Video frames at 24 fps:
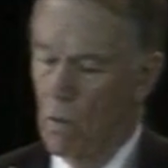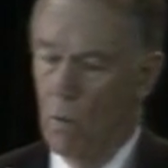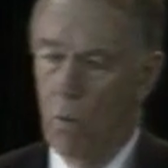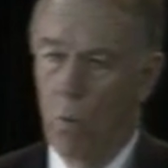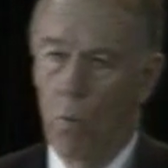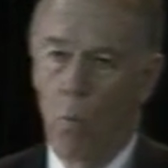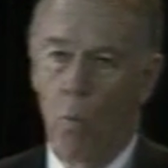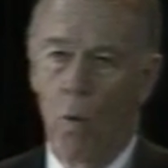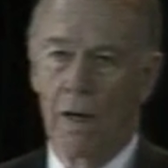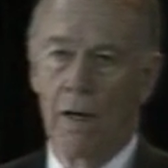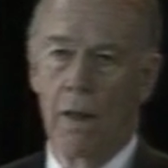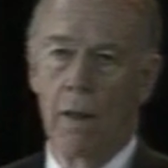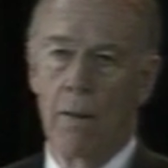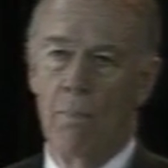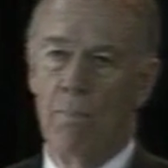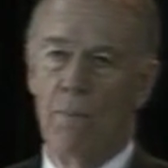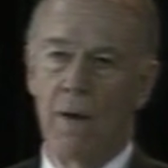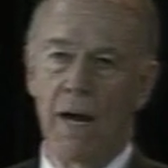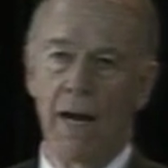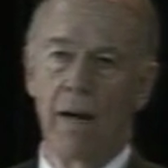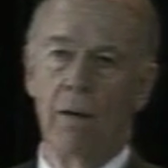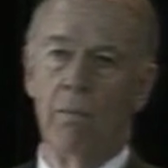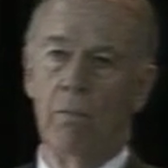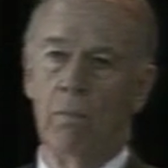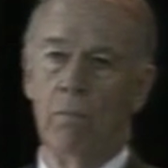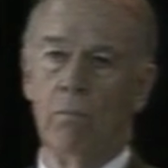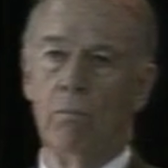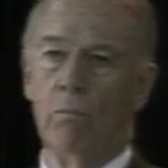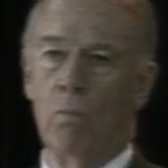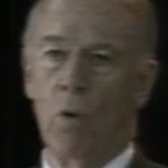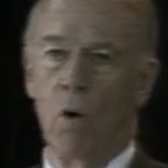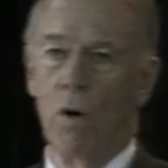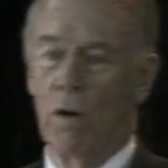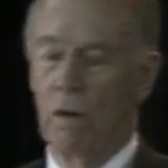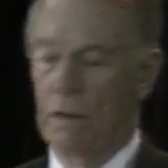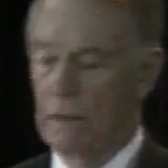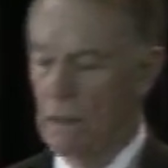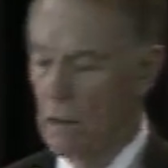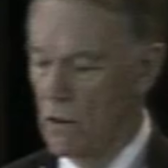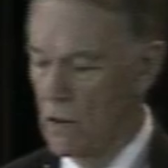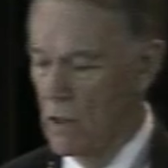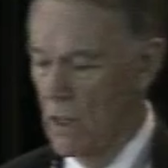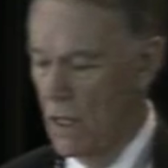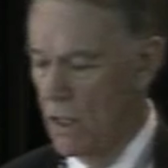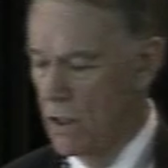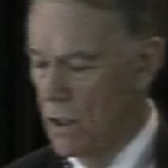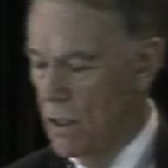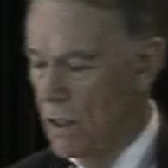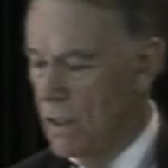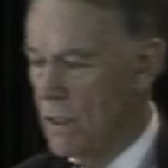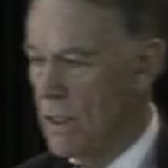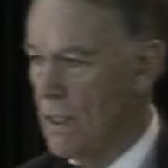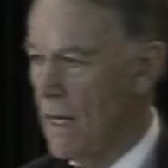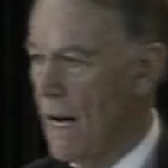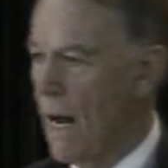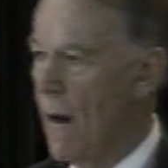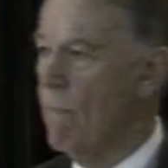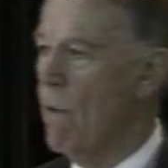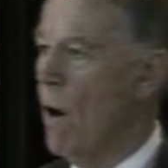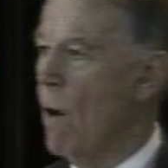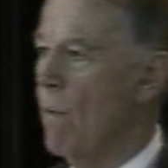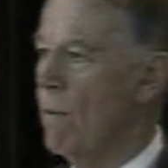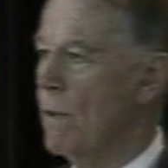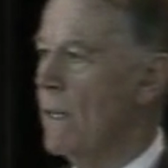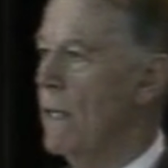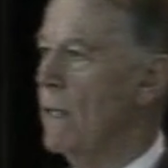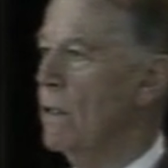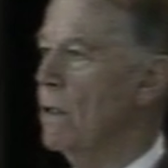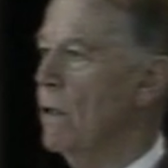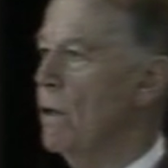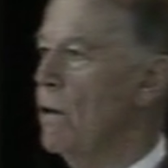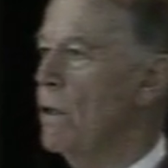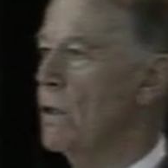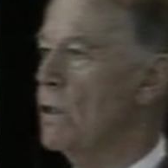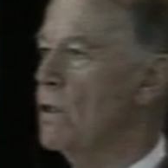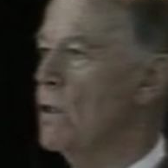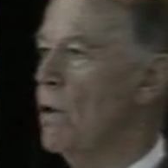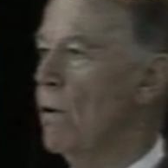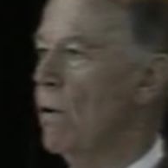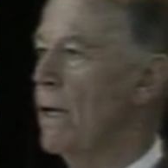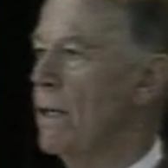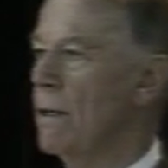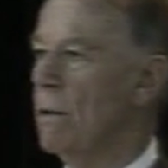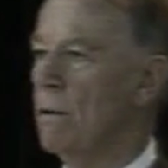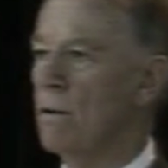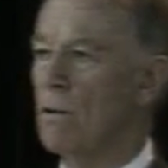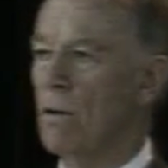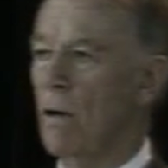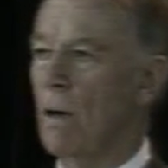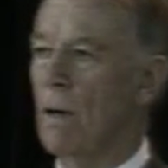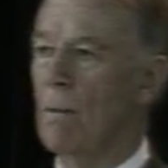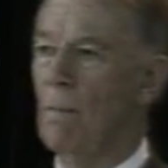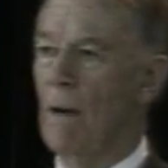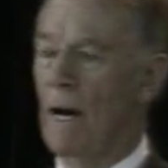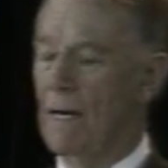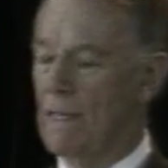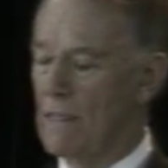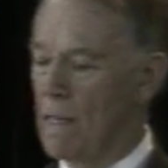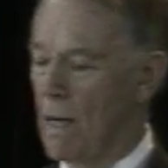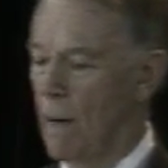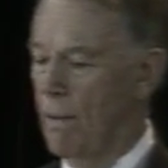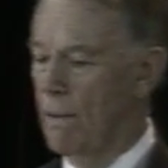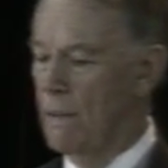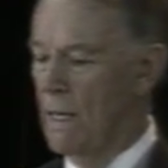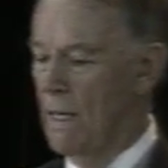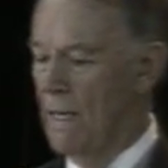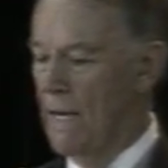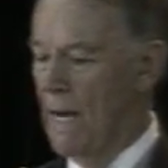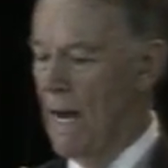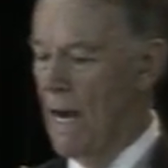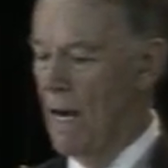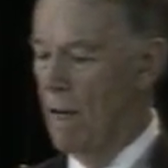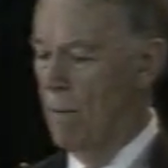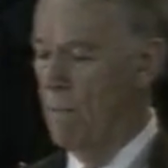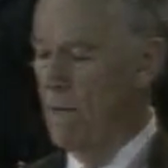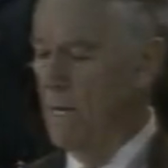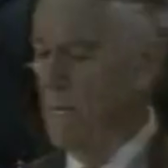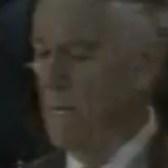One of the big moral decisions, and I've already alluded to it during my time at the academy,